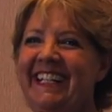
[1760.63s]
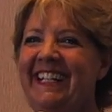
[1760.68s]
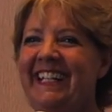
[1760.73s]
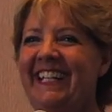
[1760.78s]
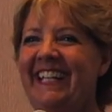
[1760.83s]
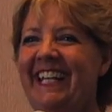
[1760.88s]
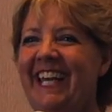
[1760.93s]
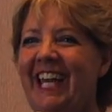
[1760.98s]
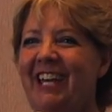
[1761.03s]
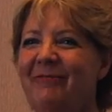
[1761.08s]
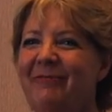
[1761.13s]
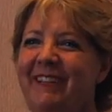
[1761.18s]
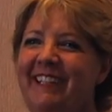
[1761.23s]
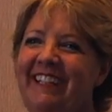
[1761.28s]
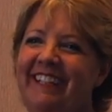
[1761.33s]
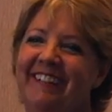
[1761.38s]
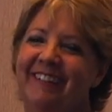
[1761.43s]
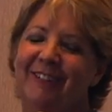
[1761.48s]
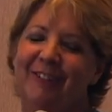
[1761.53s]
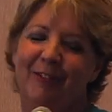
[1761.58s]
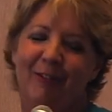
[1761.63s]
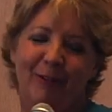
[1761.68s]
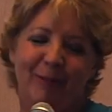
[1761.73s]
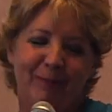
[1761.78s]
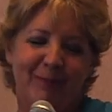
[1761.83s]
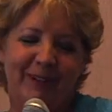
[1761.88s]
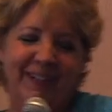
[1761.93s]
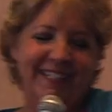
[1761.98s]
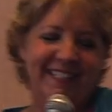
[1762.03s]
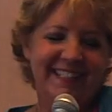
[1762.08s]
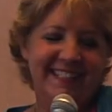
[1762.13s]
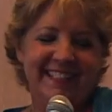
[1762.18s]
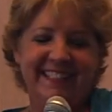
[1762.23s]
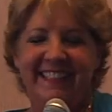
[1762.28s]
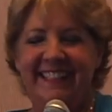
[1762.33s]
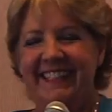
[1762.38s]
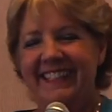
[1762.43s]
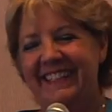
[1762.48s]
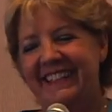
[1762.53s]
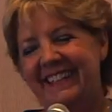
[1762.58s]
he gave me a little gold
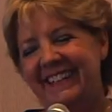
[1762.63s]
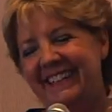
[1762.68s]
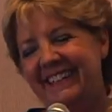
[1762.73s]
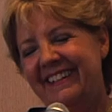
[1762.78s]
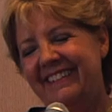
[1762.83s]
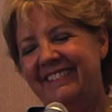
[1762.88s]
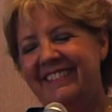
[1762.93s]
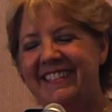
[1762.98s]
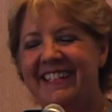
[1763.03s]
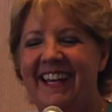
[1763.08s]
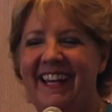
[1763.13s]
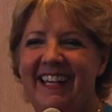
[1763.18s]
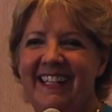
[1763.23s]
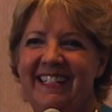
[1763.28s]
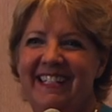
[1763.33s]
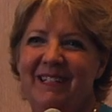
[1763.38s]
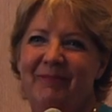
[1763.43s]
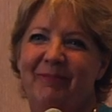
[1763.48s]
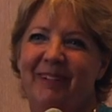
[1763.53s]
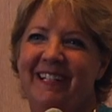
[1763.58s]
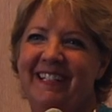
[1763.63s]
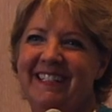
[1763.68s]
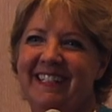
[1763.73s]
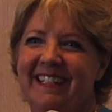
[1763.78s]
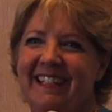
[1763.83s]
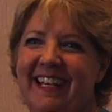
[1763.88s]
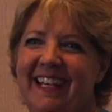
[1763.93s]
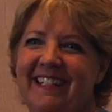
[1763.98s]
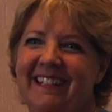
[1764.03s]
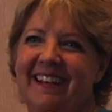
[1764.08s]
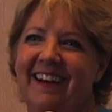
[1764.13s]
bracelet that was an I D bracelet like